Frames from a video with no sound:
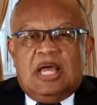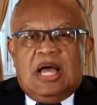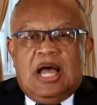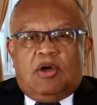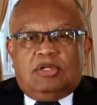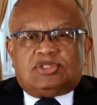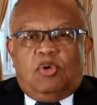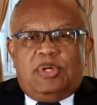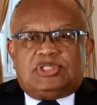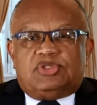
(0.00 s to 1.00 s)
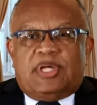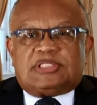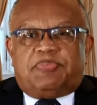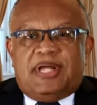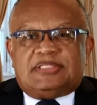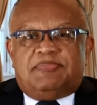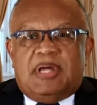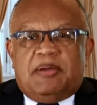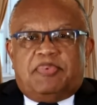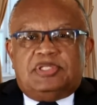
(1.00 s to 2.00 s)
I also wish to express my
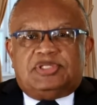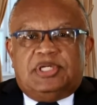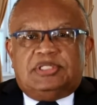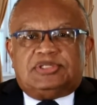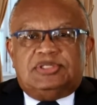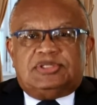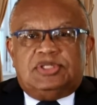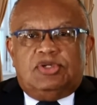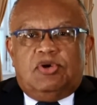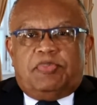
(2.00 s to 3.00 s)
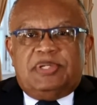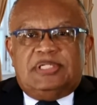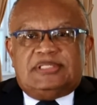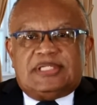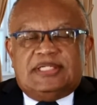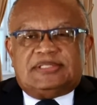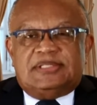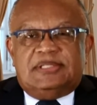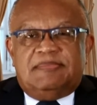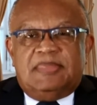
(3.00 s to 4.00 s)
appreciation to your
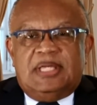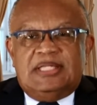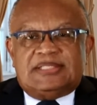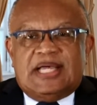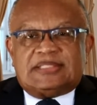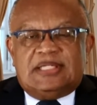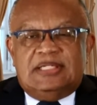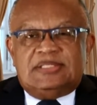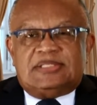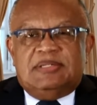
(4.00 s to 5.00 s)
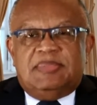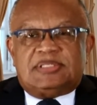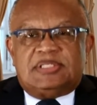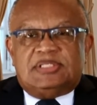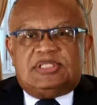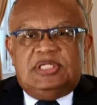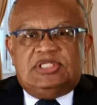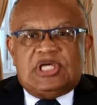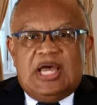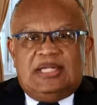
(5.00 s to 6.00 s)
predecessor, his Excellency Mr.
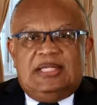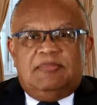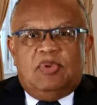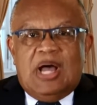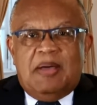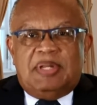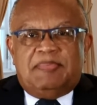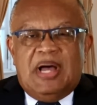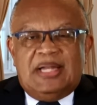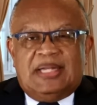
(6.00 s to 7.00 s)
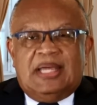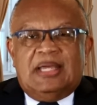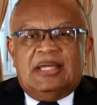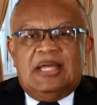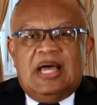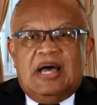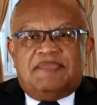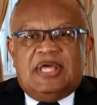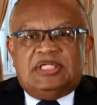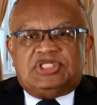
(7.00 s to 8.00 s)
Tijjani Muhammad-Bande of
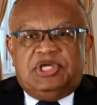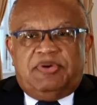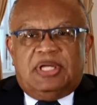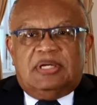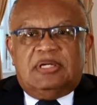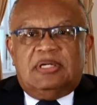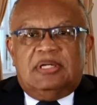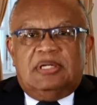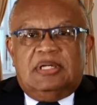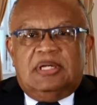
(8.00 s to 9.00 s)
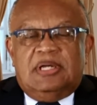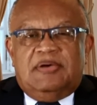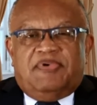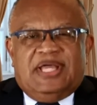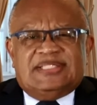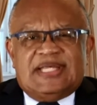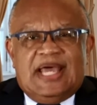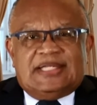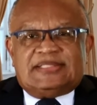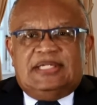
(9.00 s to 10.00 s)
Nigeria for his
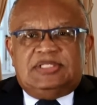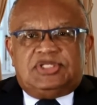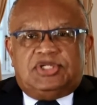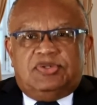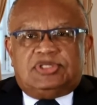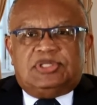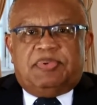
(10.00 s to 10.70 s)
excellent stewardship